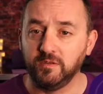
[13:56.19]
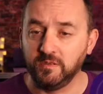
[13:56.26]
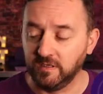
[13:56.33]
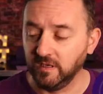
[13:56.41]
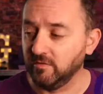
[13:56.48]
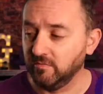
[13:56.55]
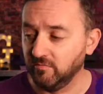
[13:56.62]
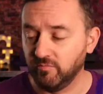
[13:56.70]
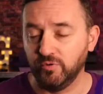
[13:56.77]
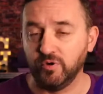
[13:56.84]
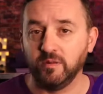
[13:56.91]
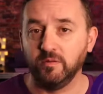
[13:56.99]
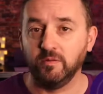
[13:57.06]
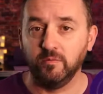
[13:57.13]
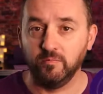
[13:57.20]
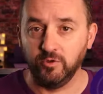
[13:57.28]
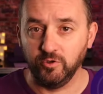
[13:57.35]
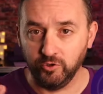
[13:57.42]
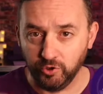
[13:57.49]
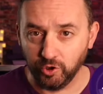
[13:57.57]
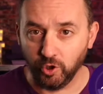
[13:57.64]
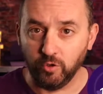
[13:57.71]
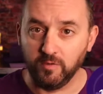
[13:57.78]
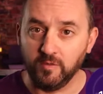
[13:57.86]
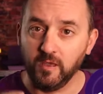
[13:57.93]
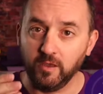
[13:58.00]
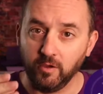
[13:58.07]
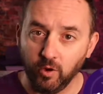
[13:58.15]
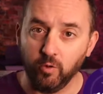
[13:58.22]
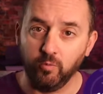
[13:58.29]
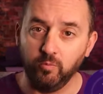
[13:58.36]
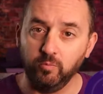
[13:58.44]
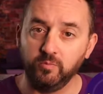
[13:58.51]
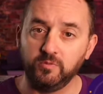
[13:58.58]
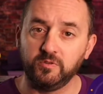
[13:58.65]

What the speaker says: didn't bring them the joy they hoped.